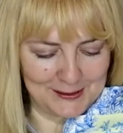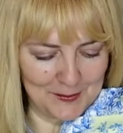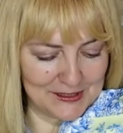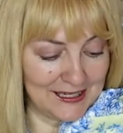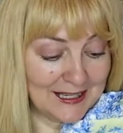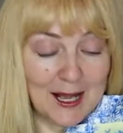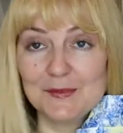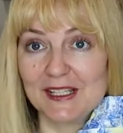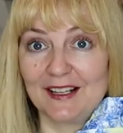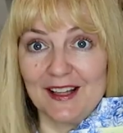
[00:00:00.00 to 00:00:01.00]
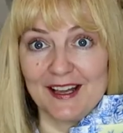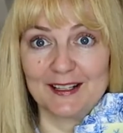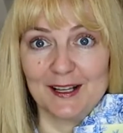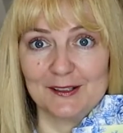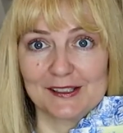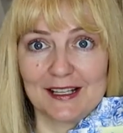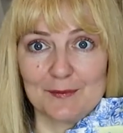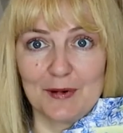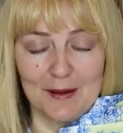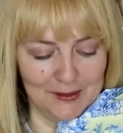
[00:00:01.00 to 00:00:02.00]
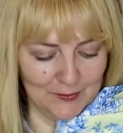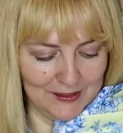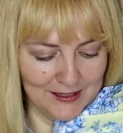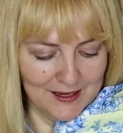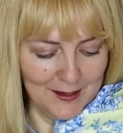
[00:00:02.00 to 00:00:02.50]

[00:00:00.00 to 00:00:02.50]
so much, and it comes in a lot of colors. Like, I probably would